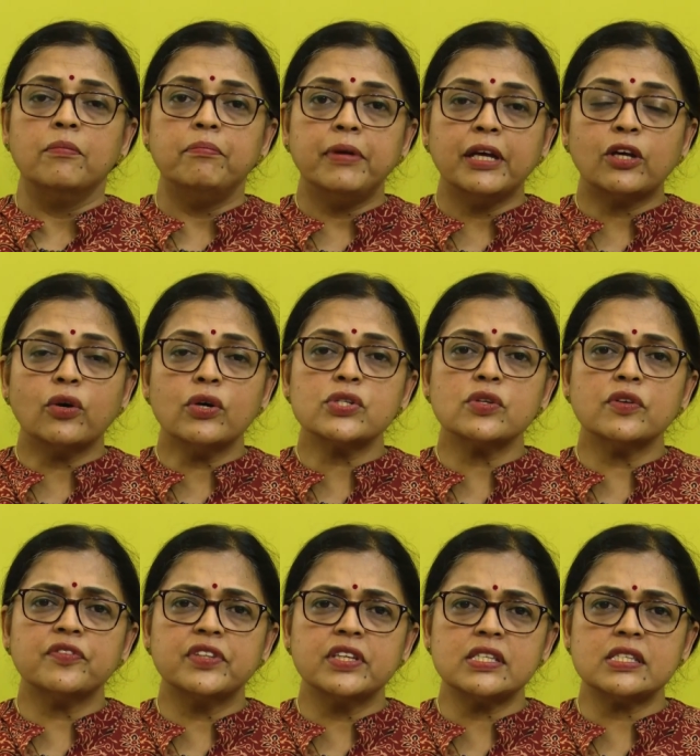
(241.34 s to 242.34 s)
Because
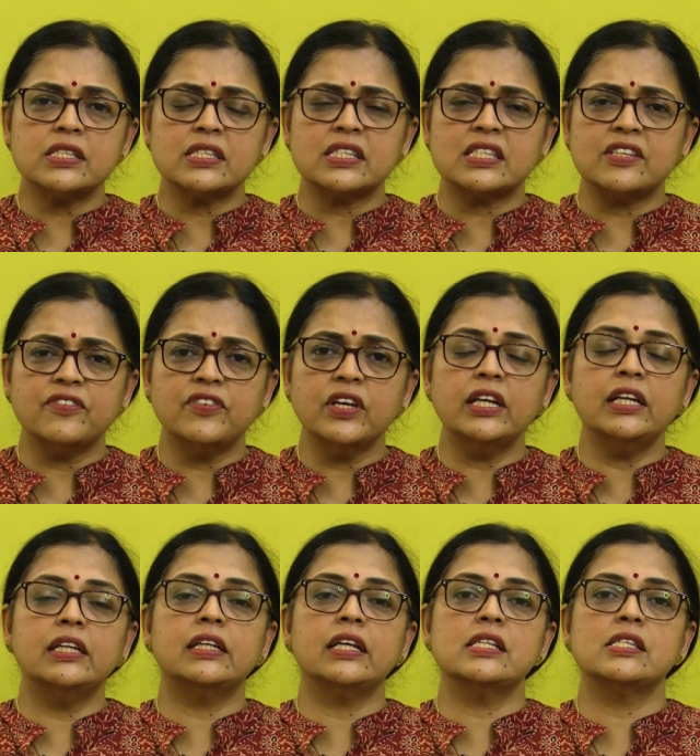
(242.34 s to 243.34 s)
of this severe
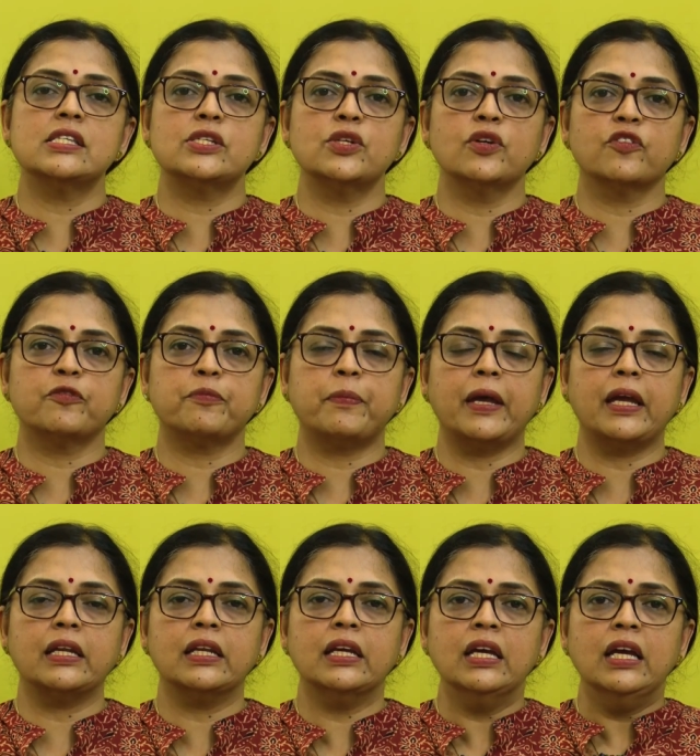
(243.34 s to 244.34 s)
intensity of
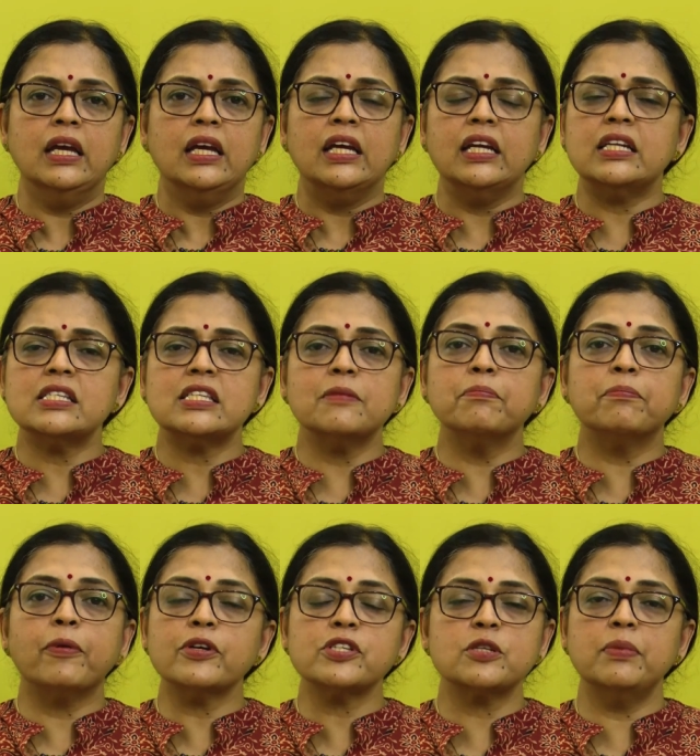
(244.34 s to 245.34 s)
pain, it is
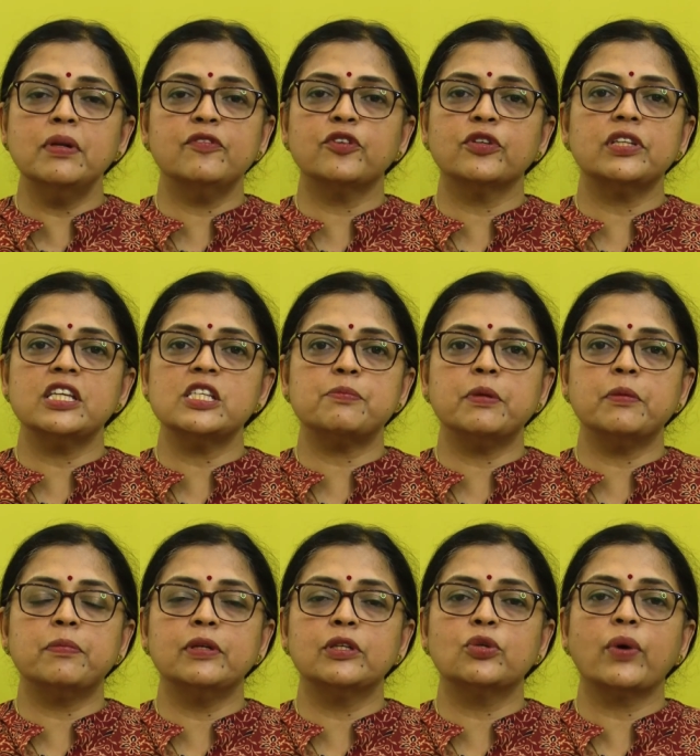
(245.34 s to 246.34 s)
impossible for these
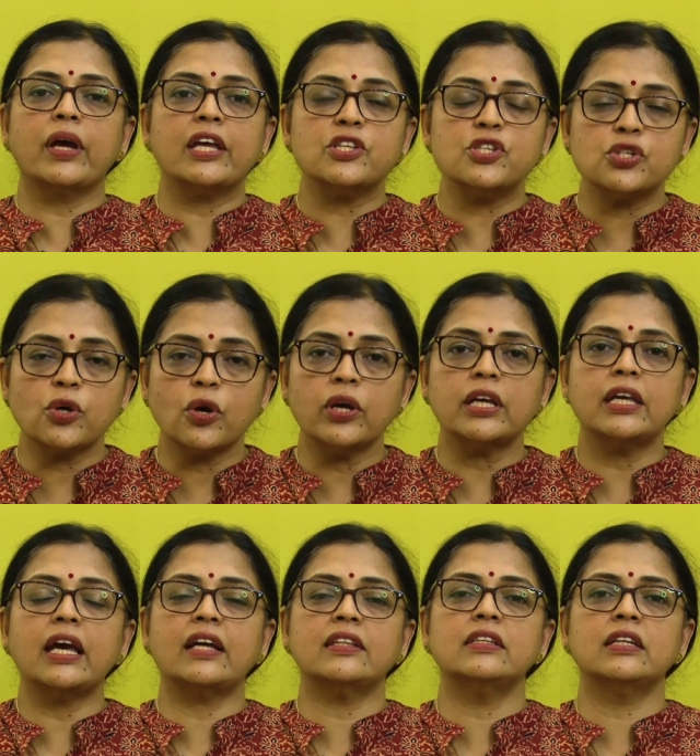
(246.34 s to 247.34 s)
people to enjoy
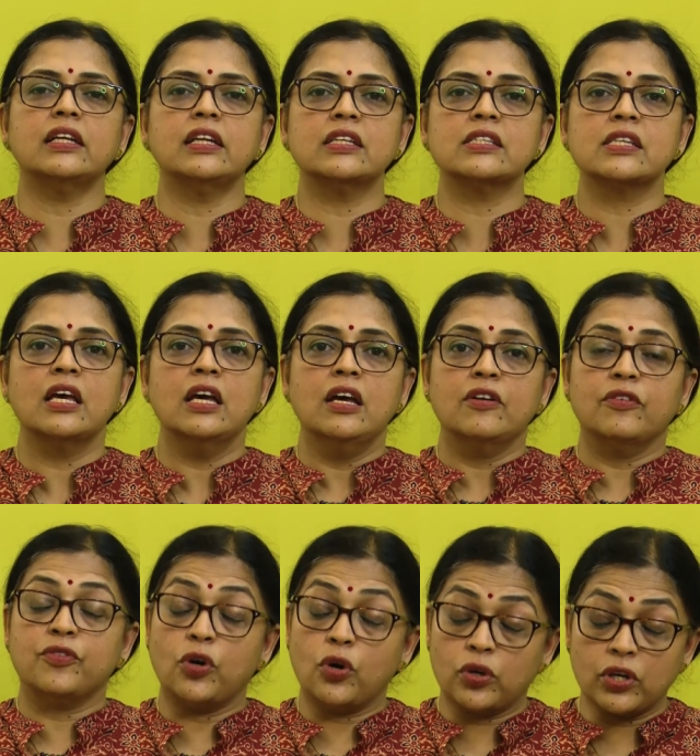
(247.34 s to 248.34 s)
gatherings
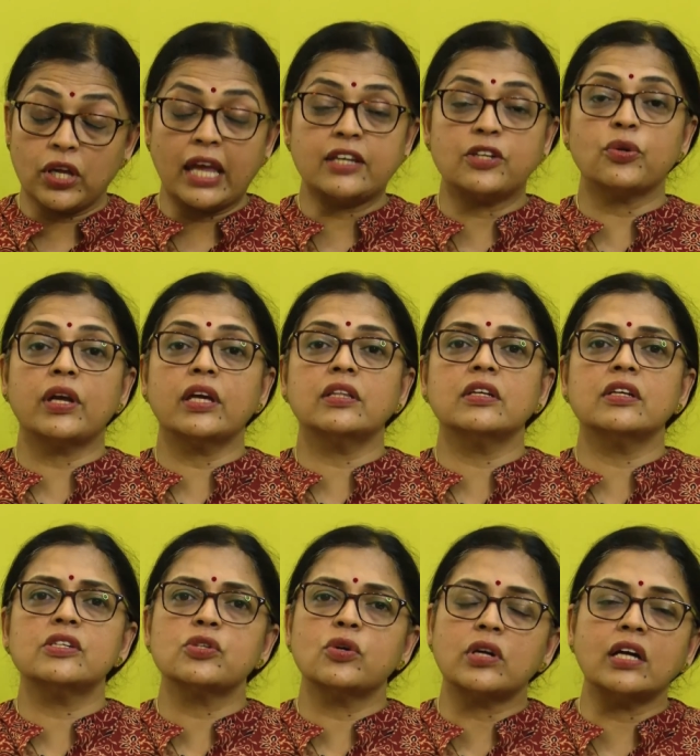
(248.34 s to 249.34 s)
or
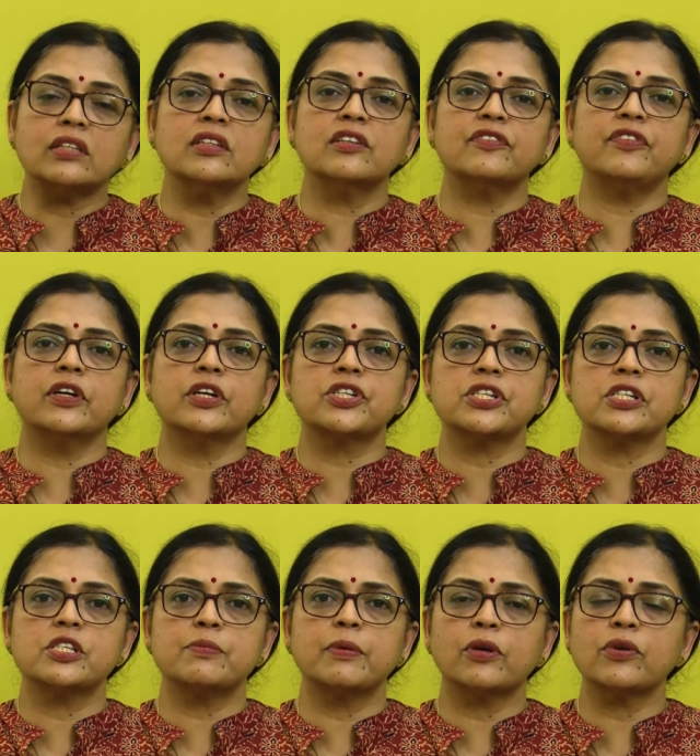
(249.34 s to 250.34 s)
get-togethers or other
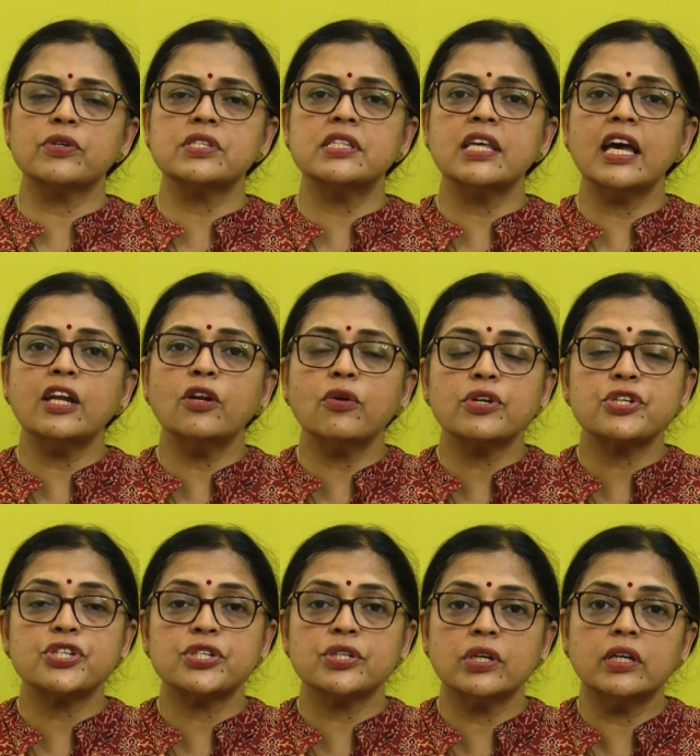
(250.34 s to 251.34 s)
functions because they are not
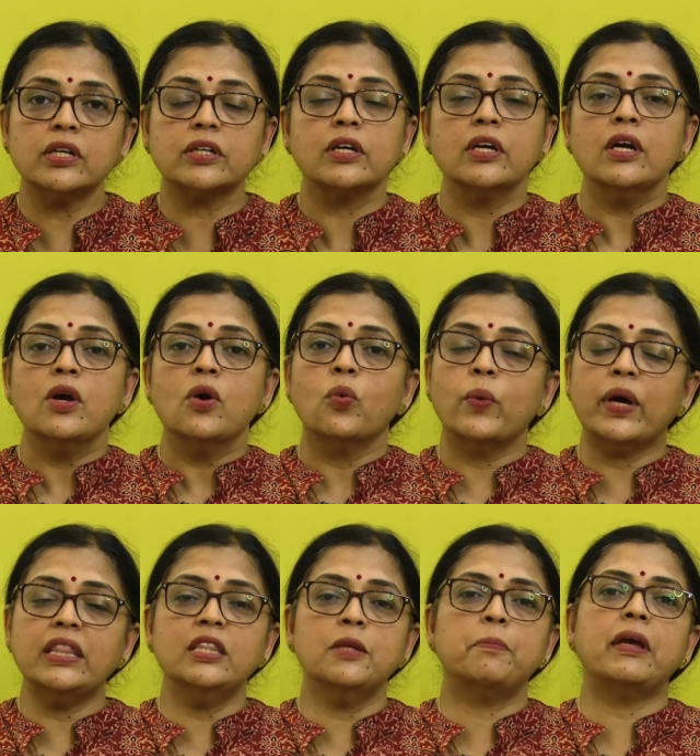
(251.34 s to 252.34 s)
sure
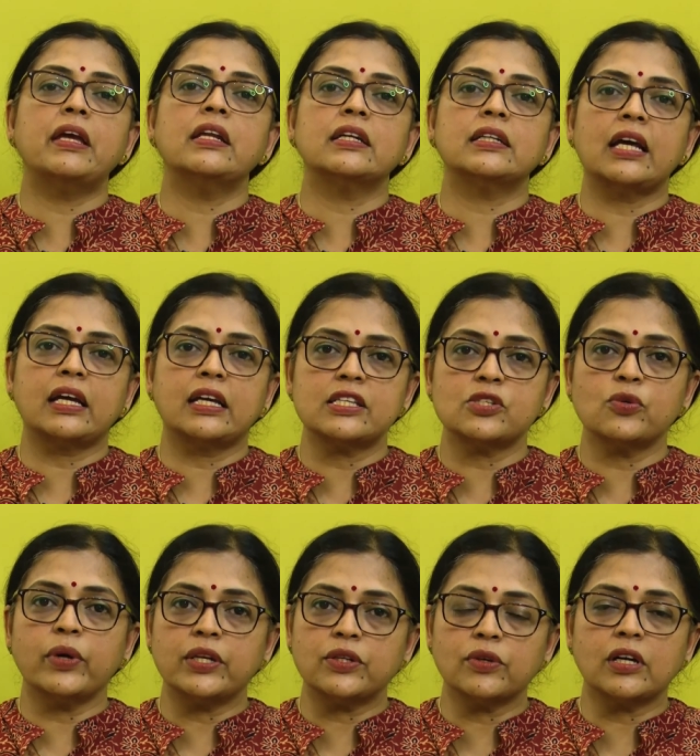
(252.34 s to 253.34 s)
when the pain attack is
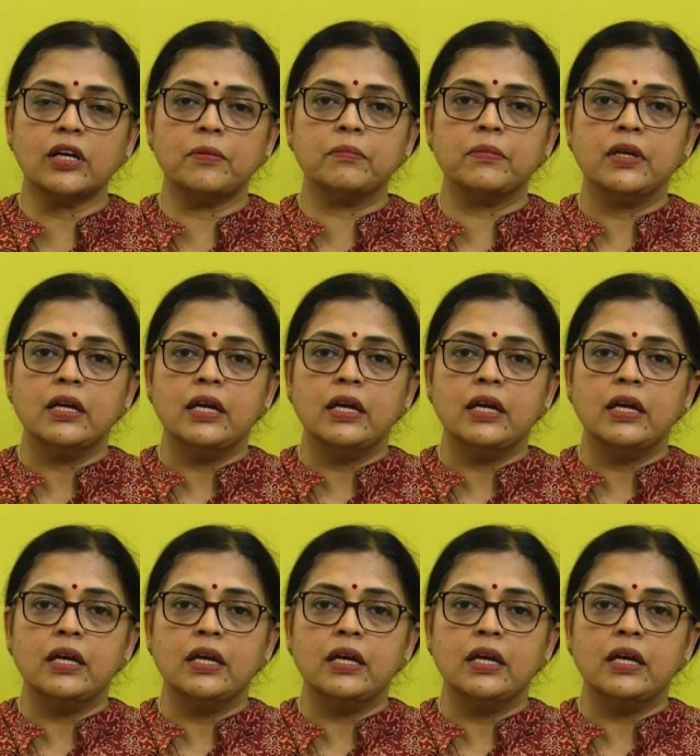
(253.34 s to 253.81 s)
going to come.